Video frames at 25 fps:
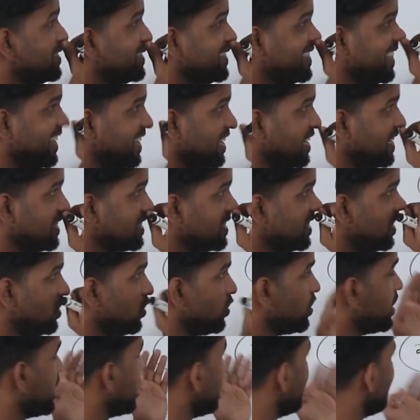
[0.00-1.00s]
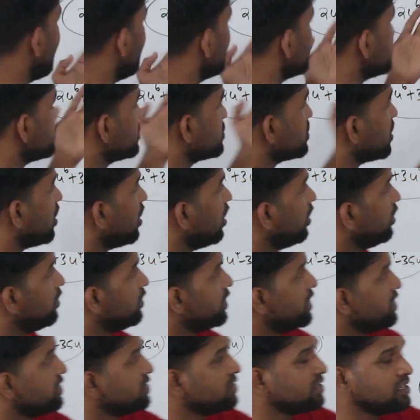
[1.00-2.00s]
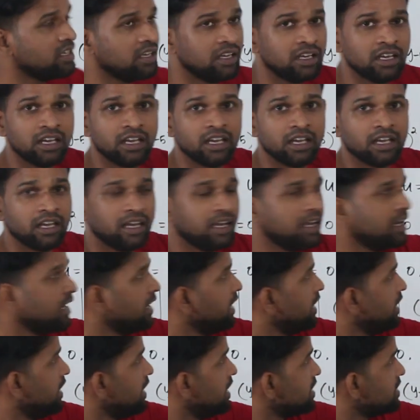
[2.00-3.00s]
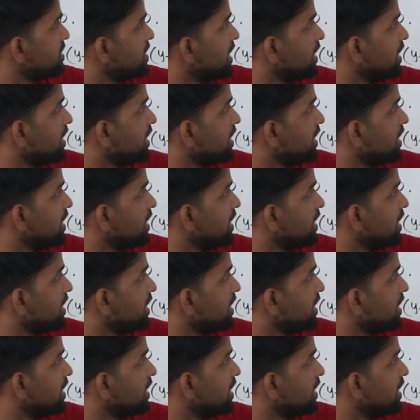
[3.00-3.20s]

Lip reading: 6. You cannot solve this. It has